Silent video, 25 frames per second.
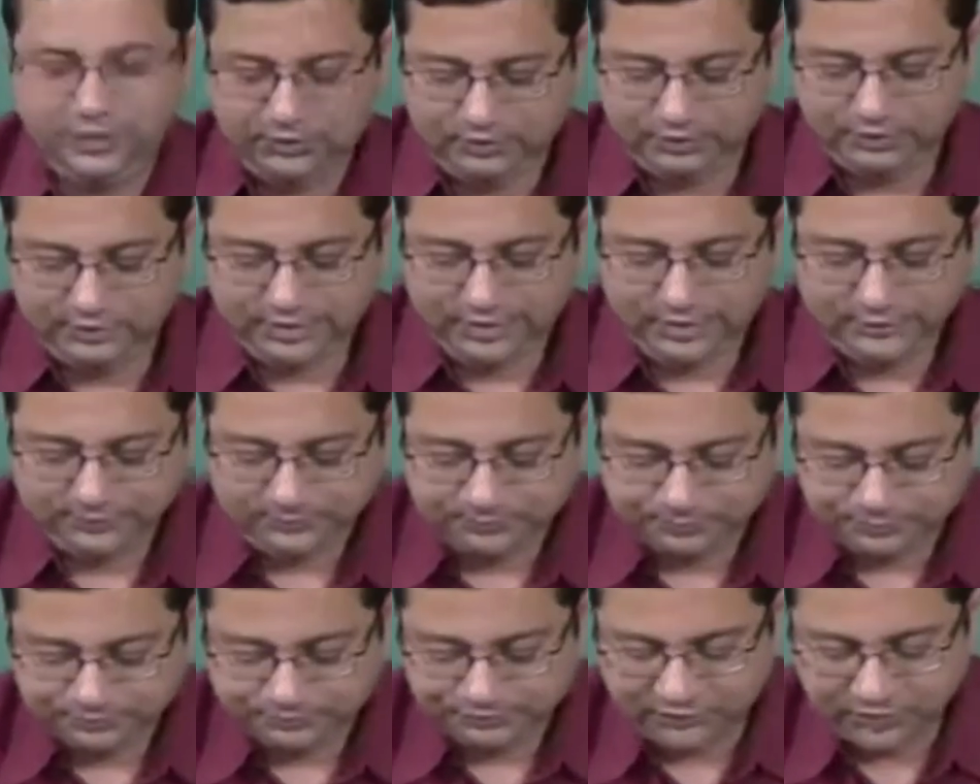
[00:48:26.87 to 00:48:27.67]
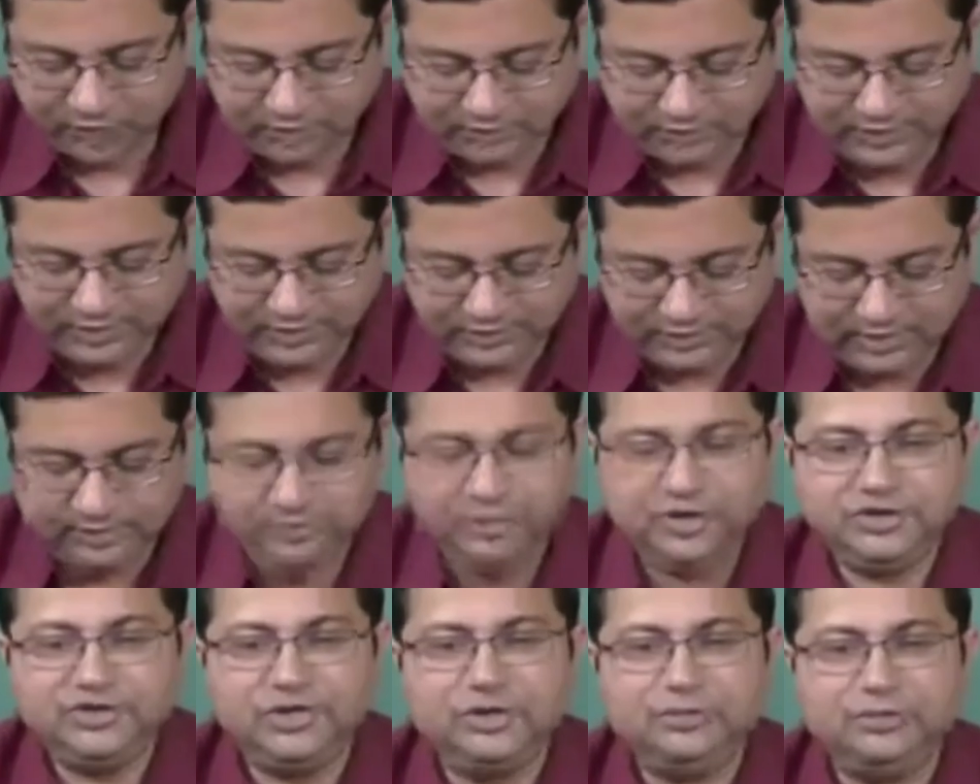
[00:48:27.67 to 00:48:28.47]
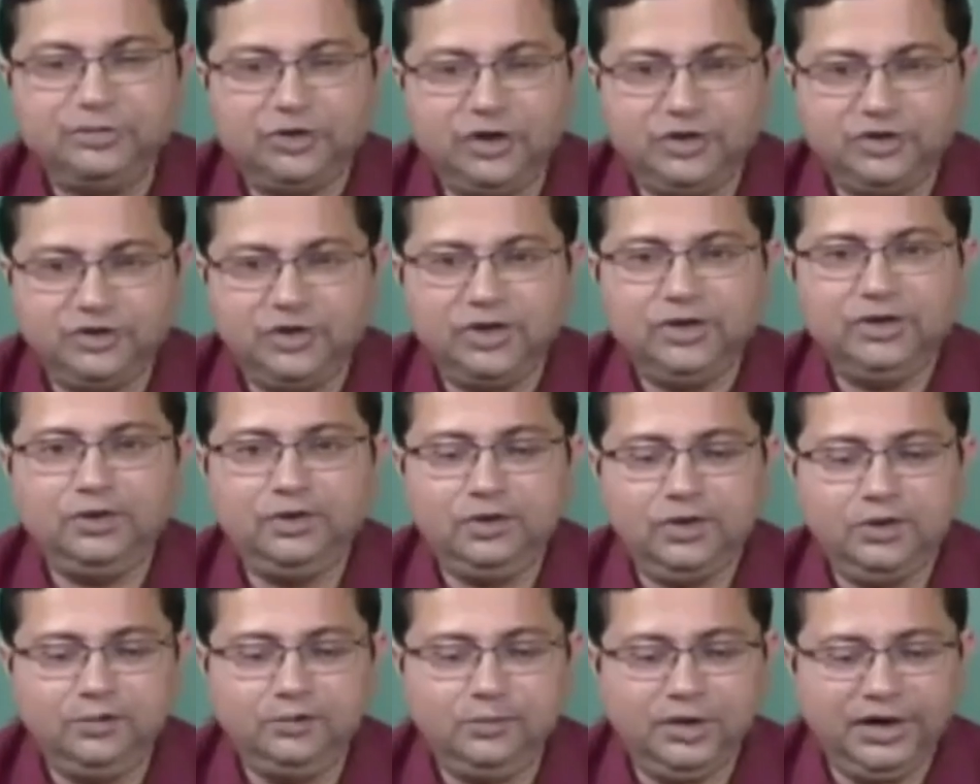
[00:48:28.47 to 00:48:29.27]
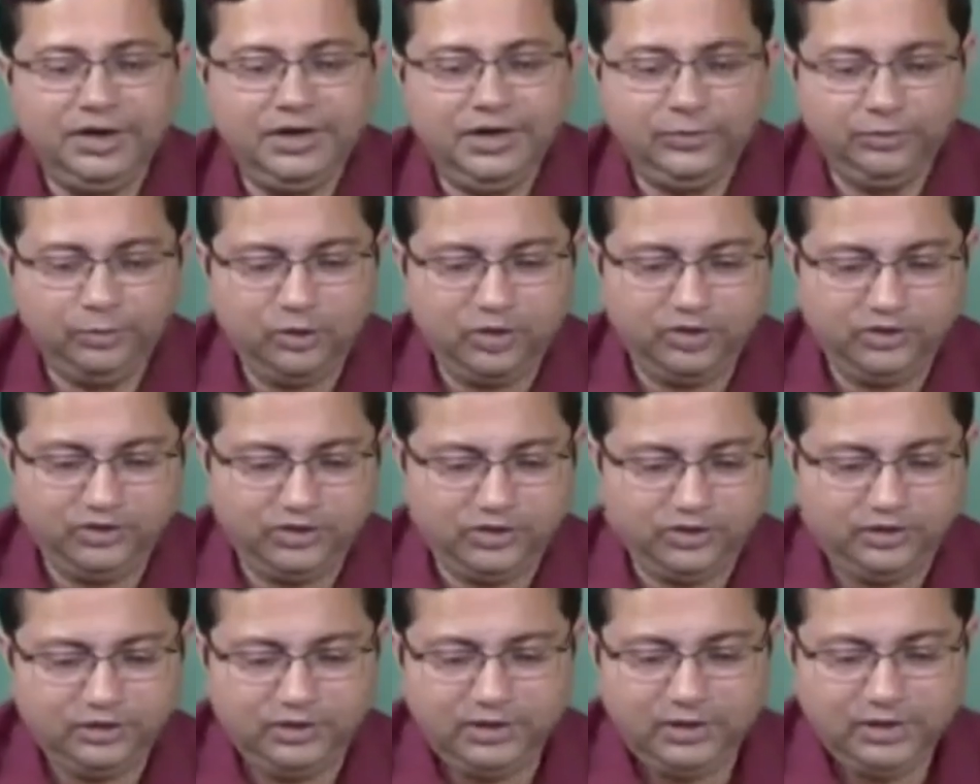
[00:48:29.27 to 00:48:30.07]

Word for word: okay, or the combustion process or burning process.